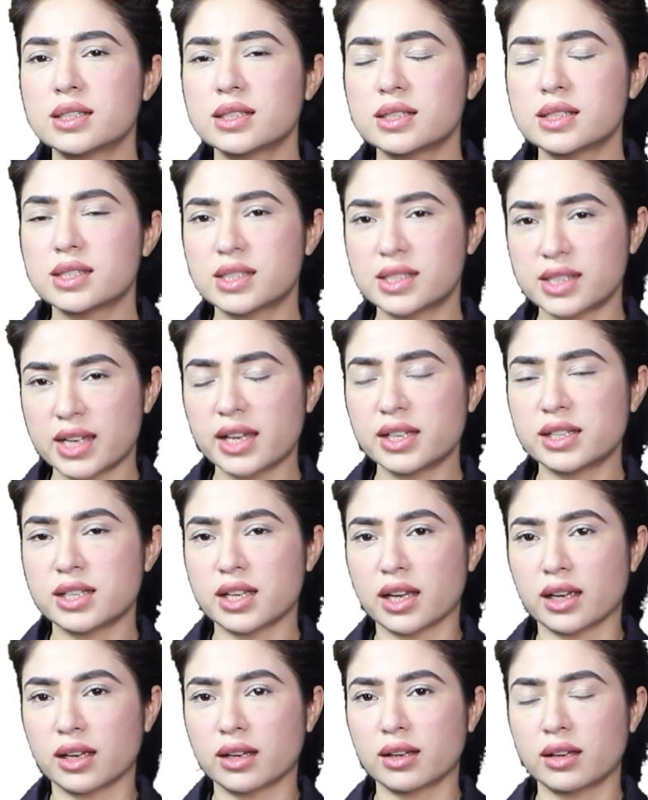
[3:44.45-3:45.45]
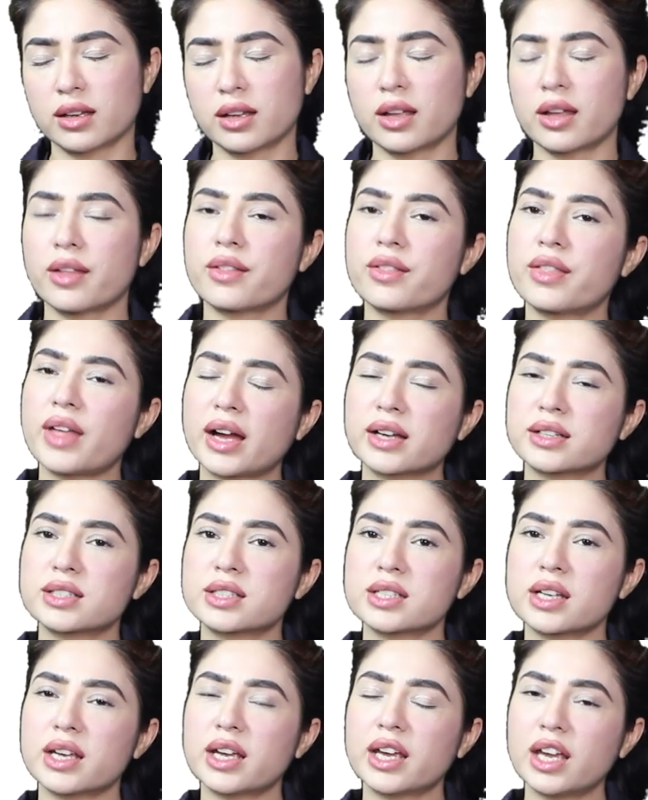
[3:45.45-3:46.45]
stating
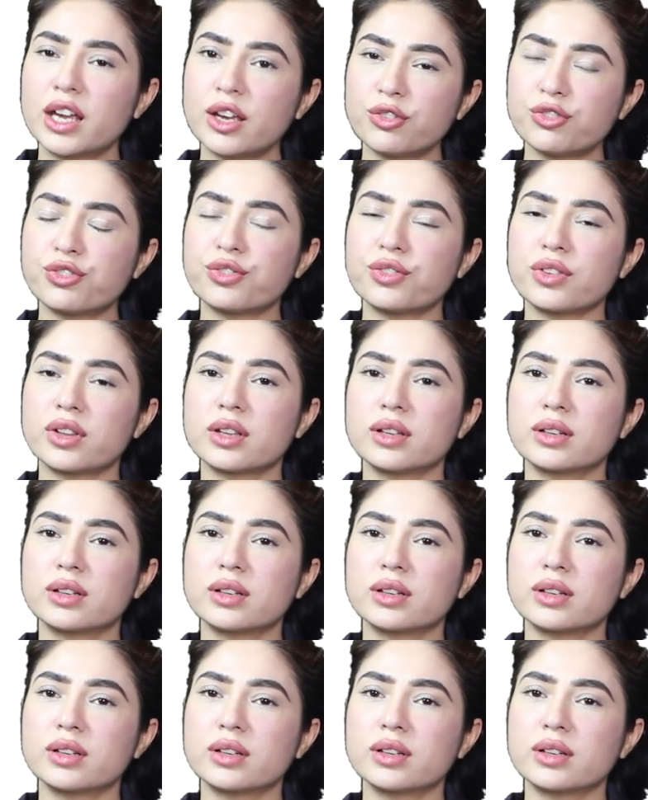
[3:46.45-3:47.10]
that if